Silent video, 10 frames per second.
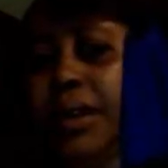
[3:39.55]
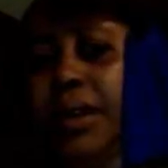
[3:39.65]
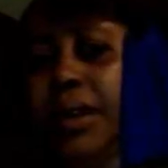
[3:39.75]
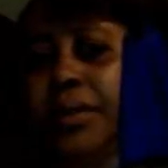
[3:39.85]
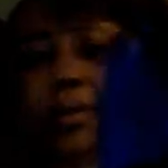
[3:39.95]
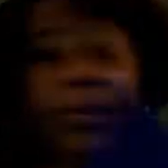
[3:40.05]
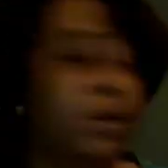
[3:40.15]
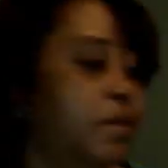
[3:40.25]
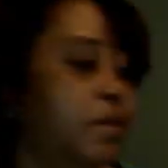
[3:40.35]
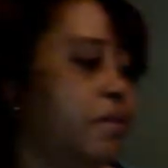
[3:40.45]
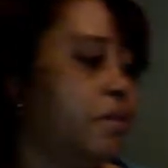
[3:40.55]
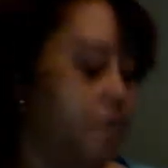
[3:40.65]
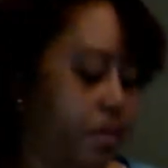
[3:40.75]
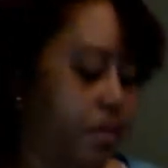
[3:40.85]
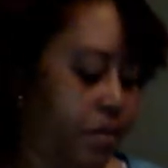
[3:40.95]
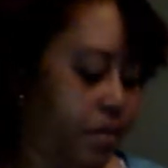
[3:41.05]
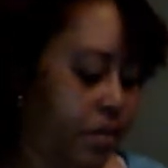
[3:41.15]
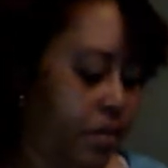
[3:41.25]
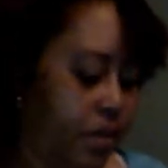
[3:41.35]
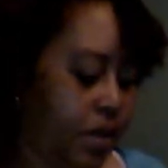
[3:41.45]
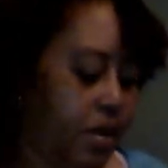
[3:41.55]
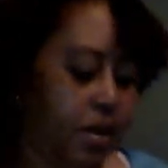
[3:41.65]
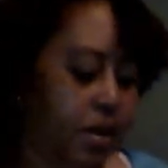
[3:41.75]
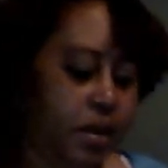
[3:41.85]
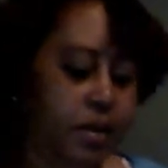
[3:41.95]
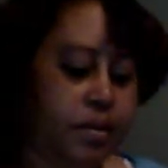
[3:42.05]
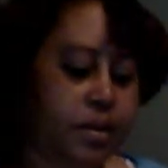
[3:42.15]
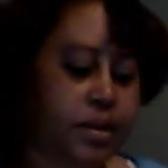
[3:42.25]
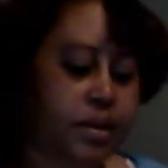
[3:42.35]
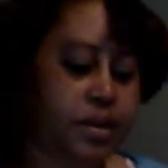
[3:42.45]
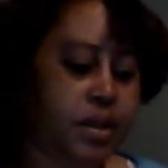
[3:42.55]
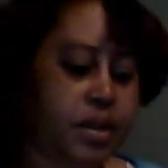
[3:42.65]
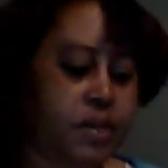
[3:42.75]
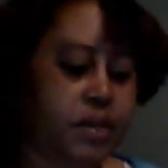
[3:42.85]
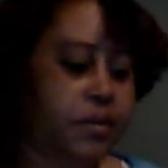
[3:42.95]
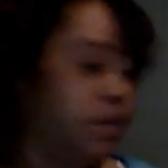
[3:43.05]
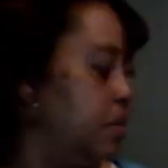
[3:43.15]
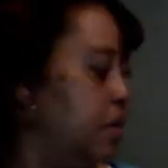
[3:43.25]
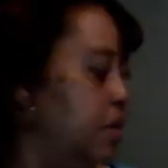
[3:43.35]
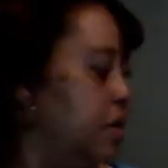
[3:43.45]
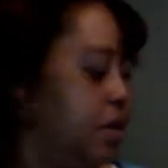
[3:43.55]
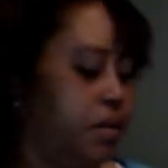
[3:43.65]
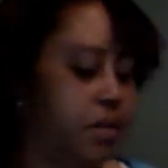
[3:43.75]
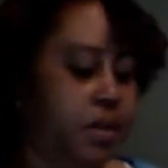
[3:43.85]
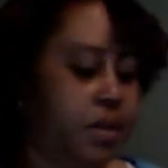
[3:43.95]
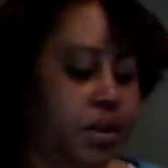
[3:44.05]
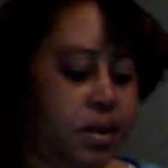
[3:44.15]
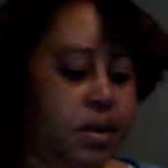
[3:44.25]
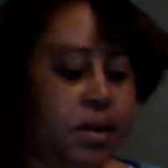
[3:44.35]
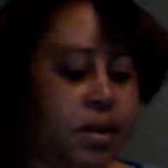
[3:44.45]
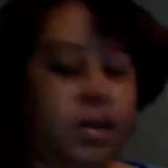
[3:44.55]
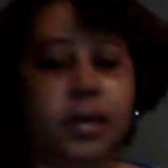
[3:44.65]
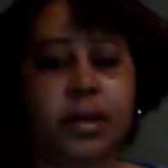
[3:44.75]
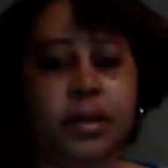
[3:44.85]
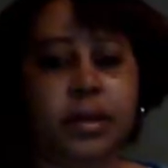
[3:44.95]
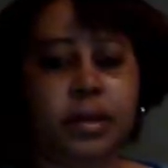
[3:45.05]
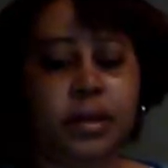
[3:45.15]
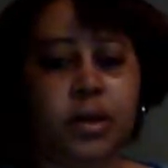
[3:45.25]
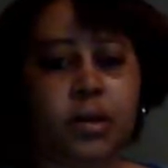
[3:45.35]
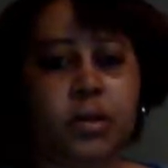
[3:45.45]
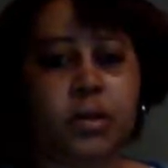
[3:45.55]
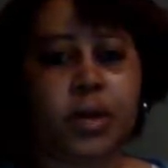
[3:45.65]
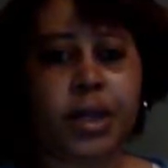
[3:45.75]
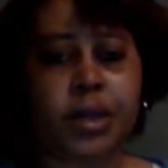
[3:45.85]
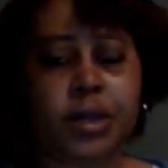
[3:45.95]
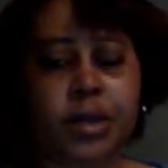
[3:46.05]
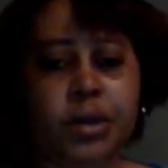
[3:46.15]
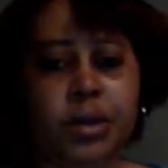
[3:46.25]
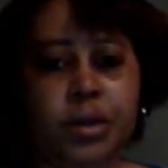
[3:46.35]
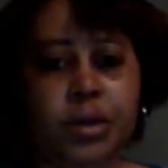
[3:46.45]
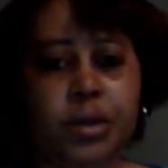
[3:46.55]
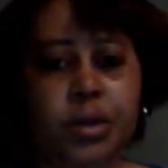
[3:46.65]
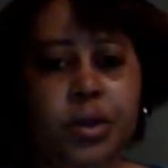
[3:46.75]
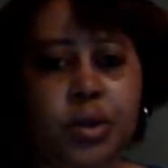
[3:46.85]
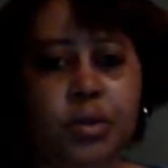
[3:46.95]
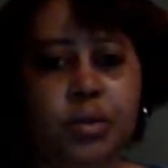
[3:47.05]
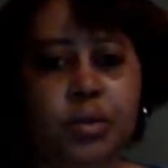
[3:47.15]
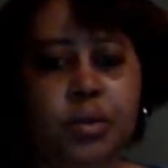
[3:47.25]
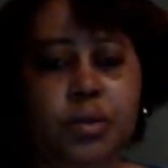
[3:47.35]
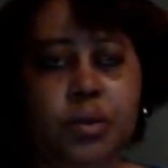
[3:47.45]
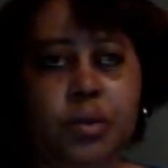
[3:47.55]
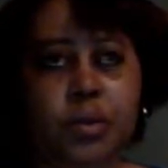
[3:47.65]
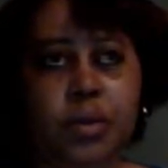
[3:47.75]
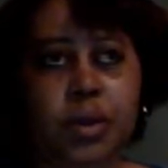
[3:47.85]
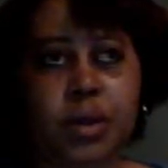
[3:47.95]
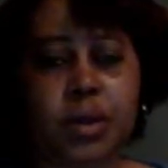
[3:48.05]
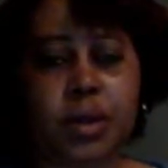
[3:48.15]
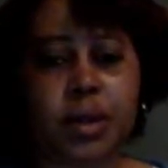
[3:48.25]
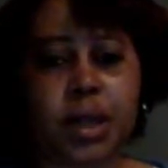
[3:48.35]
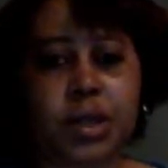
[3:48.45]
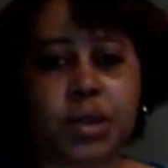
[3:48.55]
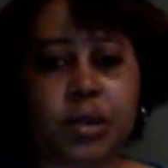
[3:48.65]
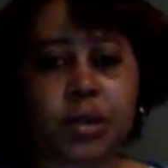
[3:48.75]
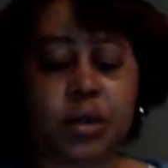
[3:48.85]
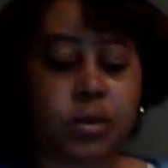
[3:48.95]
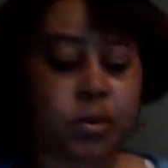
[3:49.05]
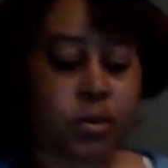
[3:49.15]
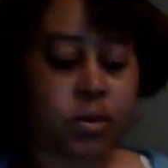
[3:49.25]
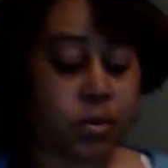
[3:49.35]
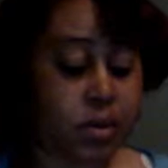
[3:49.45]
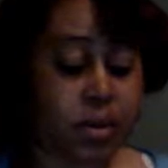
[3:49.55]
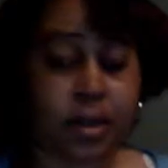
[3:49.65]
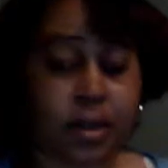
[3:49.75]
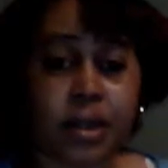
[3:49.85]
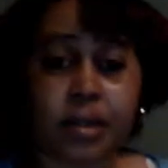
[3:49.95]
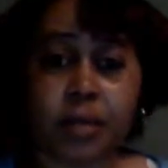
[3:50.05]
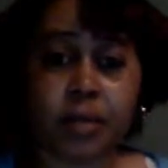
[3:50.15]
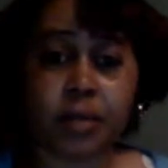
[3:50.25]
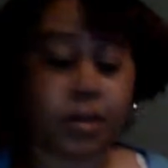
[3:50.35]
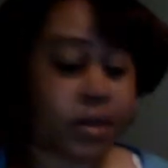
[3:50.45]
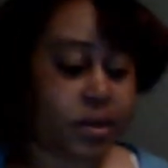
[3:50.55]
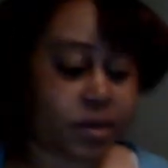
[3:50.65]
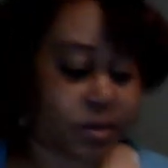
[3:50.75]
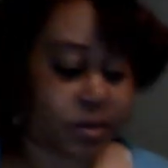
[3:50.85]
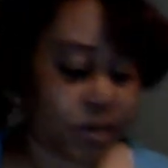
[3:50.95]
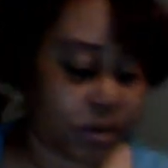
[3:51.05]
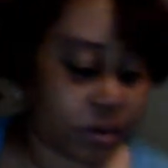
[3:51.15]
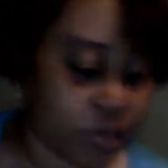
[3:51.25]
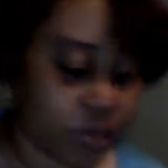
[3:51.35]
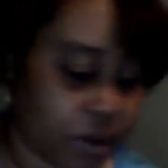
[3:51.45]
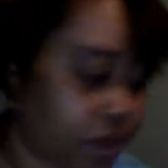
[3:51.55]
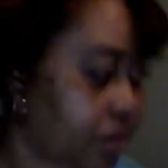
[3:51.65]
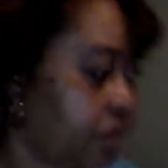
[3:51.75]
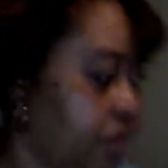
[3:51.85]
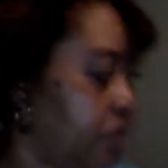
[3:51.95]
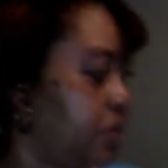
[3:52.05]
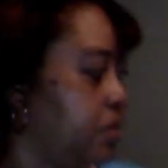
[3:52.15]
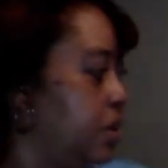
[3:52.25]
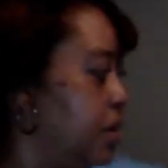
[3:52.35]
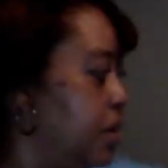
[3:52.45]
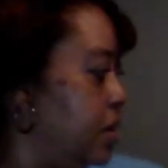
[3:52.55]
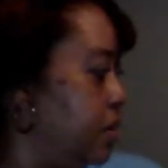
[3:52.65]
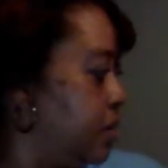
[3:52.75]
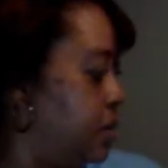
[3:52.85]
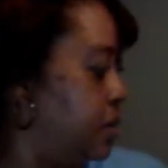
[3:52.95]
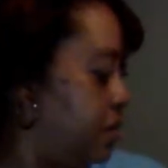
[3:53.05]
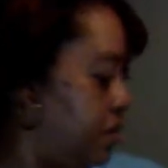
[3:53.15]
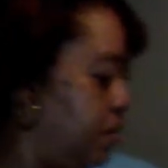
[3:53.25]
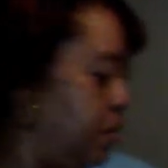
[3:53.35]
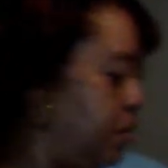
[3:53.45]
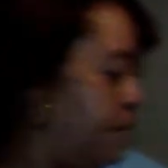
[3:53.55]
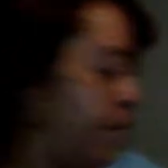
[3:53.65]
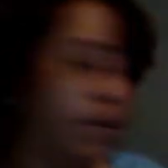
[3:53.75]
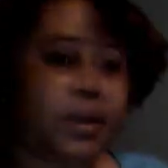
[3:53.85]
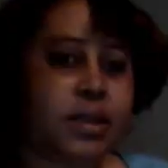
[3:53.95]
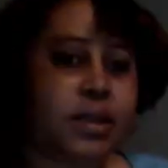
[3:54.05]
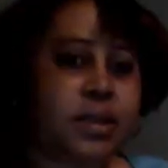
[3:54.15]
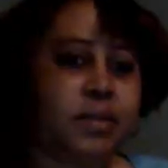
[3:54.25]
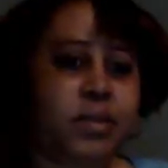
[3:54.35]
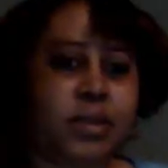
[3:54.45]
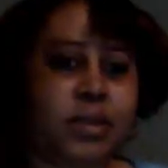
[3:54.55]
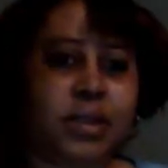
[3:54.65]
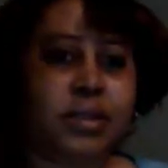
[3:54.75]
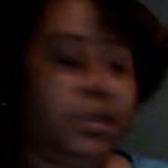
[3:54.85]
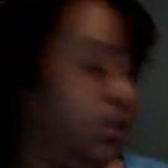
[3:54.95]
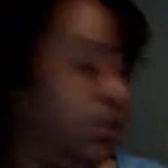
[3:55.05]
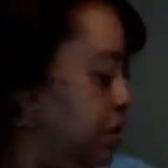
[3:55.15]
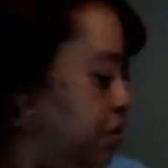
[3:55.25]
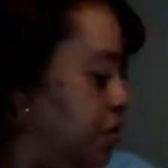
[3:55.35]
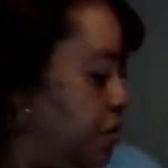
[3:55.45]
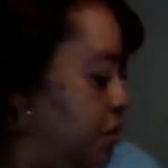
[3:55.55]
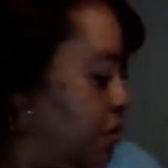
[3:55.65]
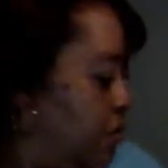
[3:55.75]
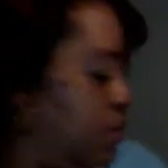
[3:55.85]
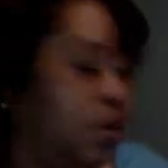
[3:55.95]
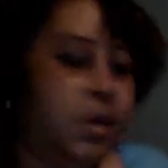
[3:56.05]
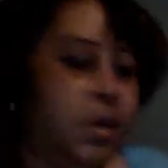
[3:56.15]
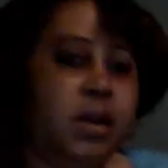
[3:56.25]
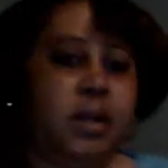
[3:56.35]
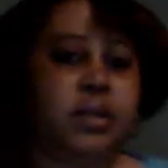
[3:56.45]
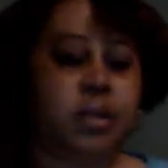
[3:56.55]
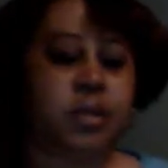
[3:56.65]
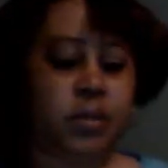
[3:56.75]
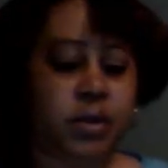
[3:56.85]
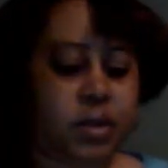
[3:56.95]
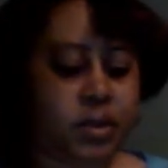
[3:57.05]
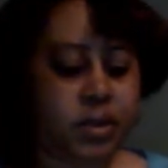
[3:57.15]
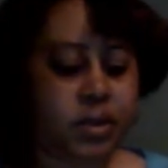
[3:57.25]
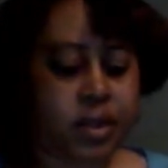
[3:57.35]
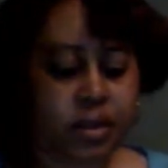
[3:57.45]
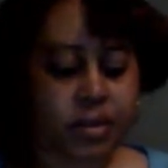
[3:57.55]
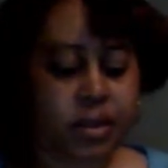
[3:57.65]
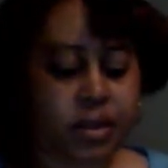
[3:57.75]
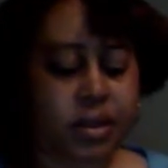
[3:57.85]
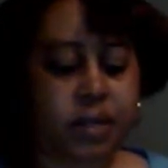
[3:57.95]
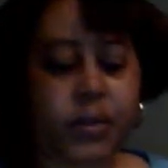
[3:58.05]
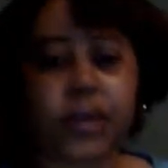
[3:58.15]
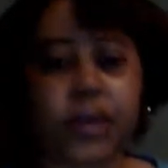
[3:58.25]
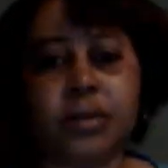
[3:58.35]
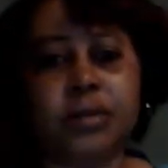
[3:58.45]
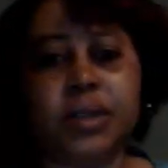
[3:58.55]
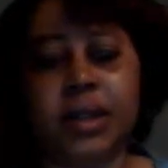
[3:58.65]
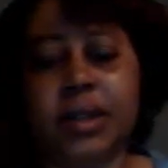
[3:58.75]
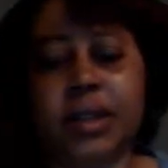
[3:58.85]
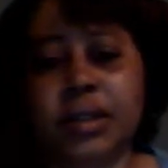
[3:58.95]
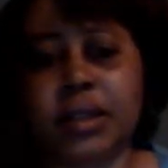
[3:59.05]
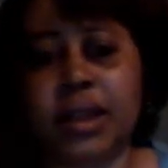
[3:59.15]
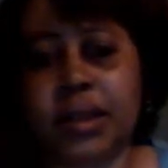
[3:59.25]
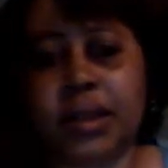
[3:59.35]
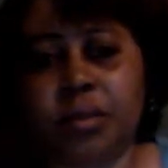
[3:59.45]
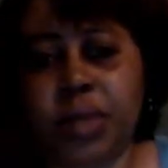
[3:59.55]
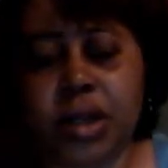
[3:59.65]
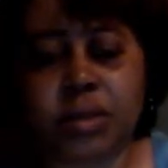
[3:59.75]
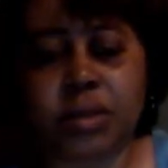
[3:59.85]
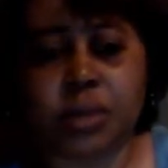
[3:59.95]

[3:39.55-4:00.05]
got three and like I said that's from the company O-H-U H-U or Hoo-Hoo however I pronounce it whatever if I'm pronouncing it wrong I'm sorry but like I said I'm trying to show you some of the stuff that I received and I'm not going to take this out of the box but